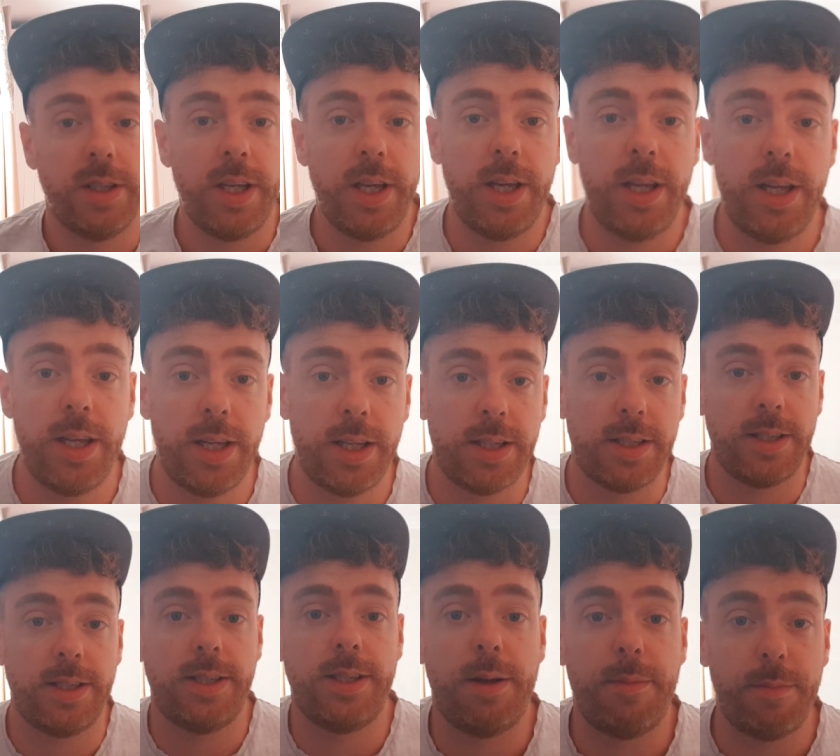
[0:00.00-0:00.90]
It
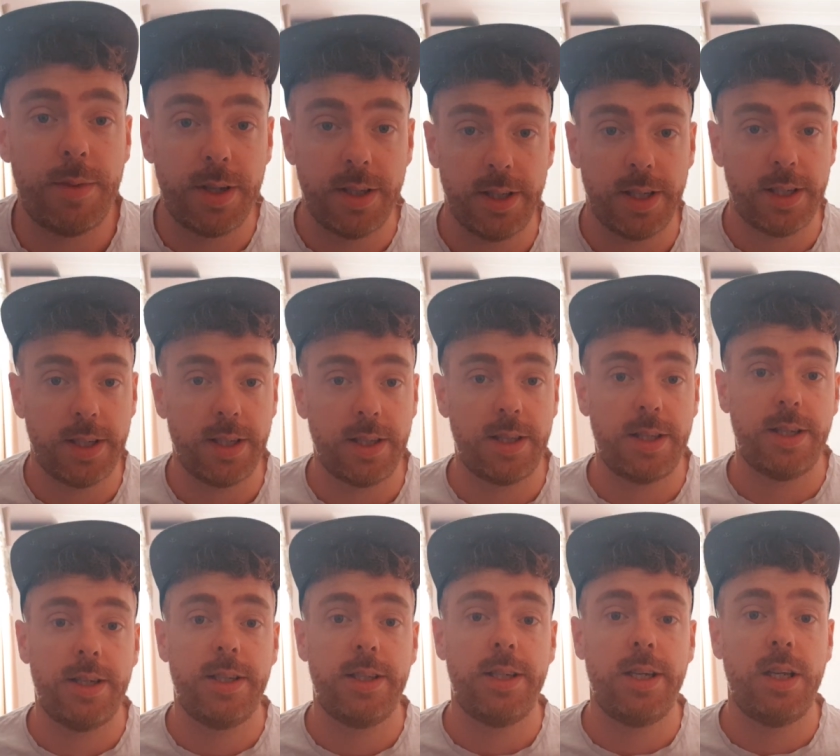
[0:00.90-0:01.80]
is Monday
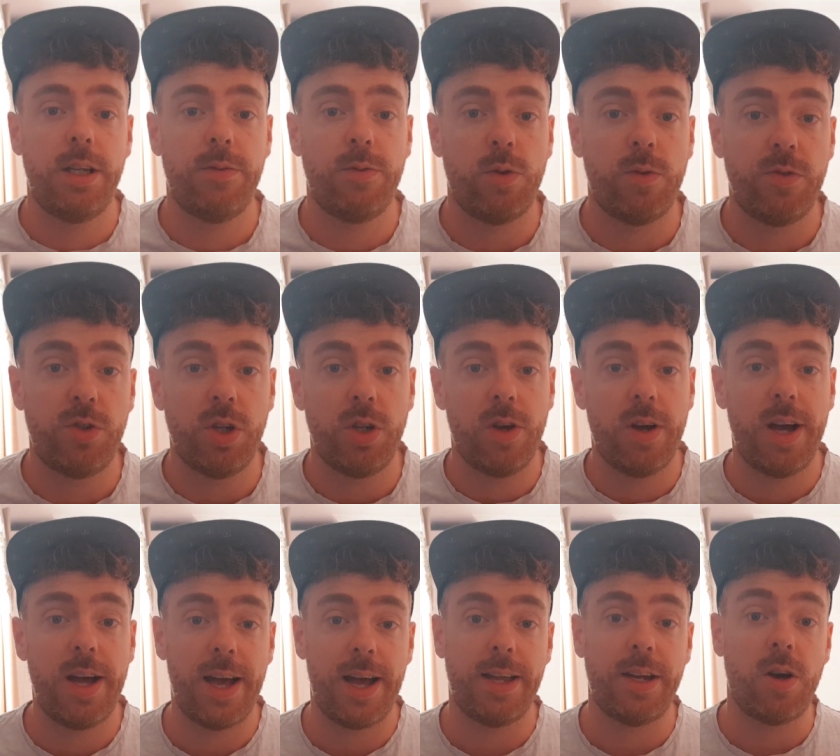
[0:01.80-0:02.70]
13th of
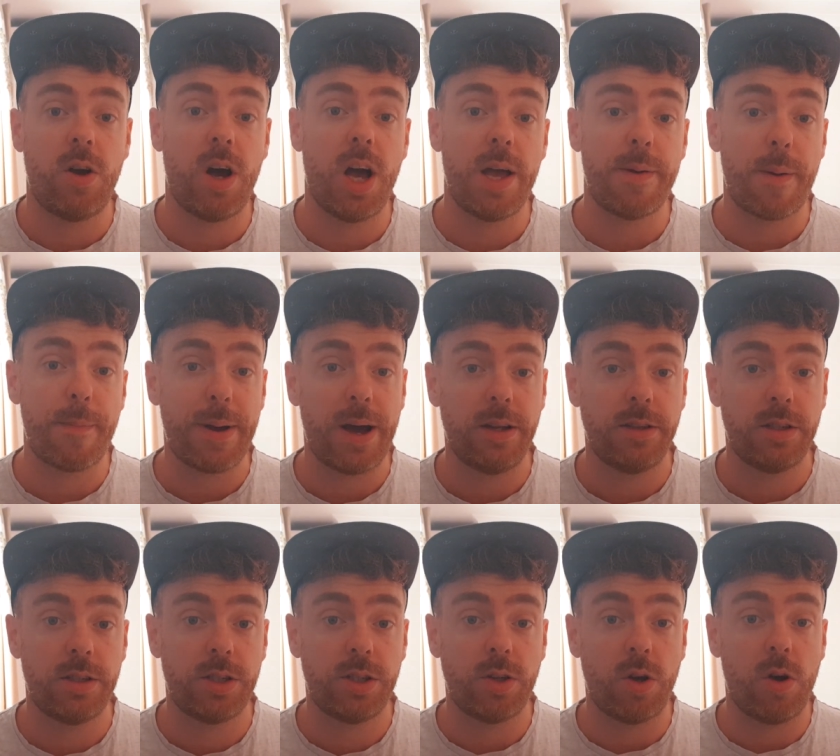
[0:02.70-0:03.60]
July and I am about to
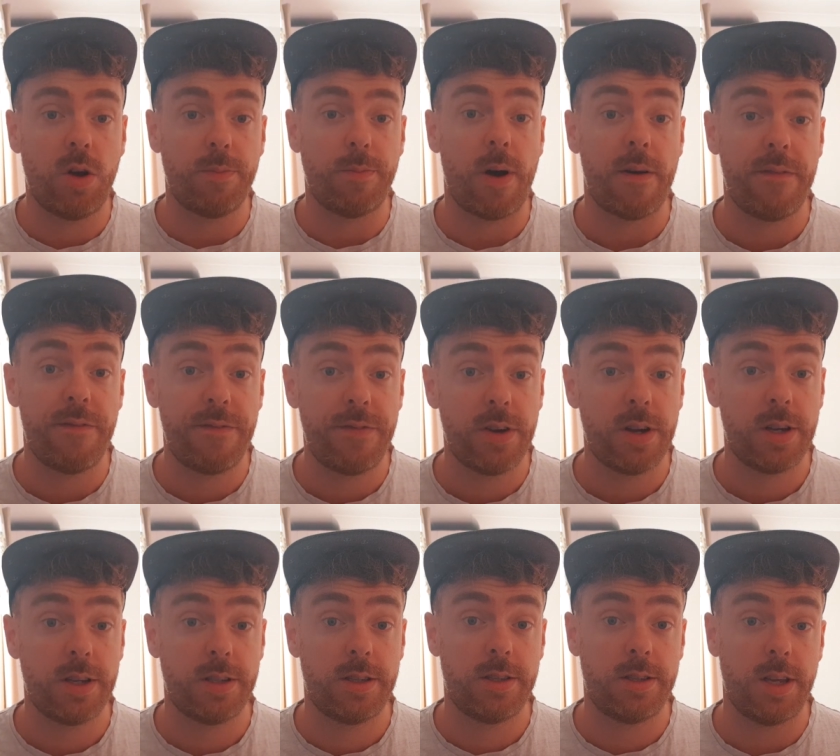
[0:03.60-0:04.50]
start my
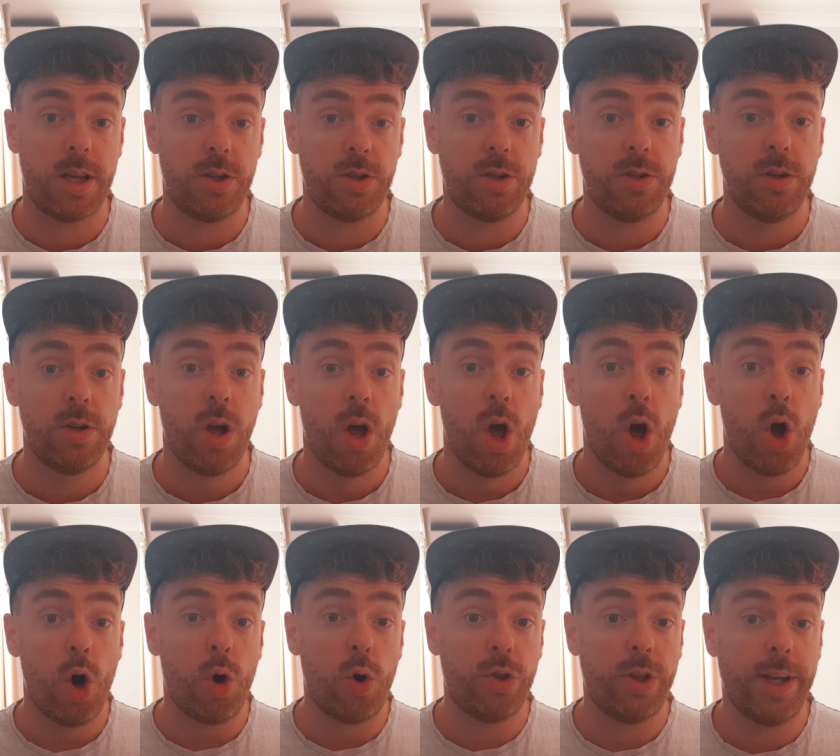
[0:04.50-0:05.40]
first session
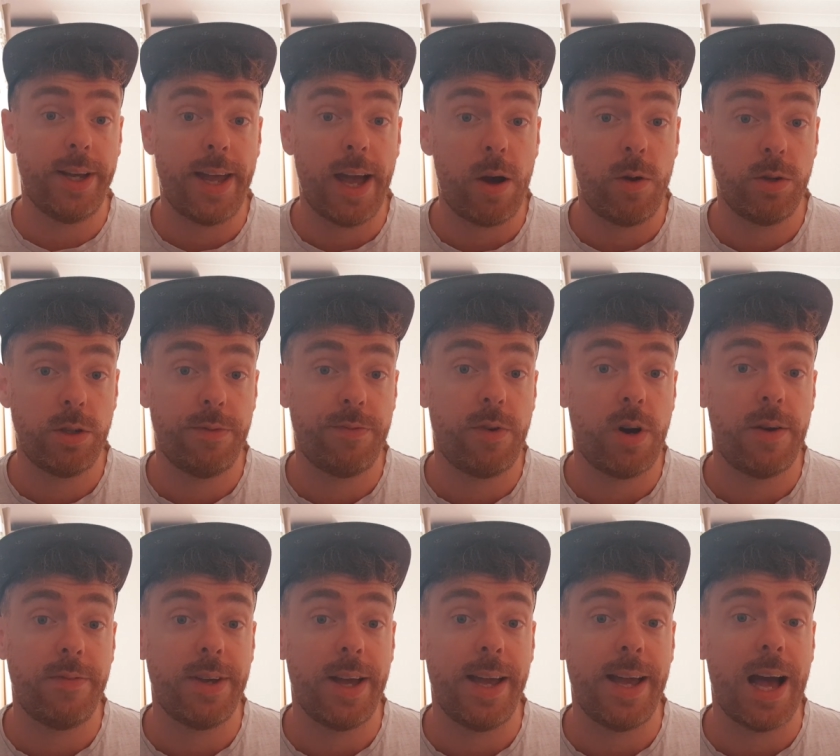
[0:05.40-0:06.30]
on the Couch to
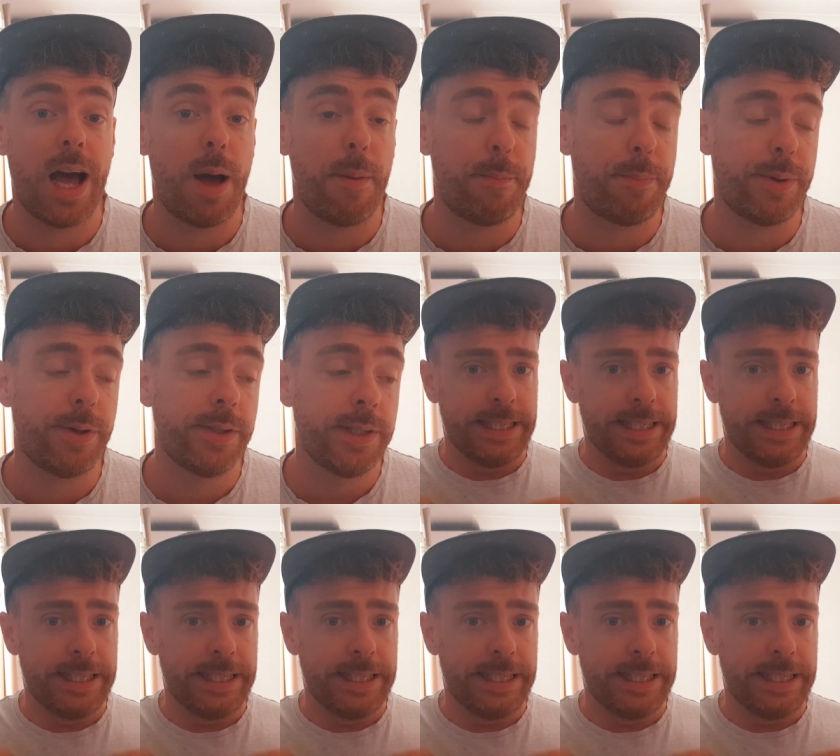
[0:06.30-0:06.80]
5K app.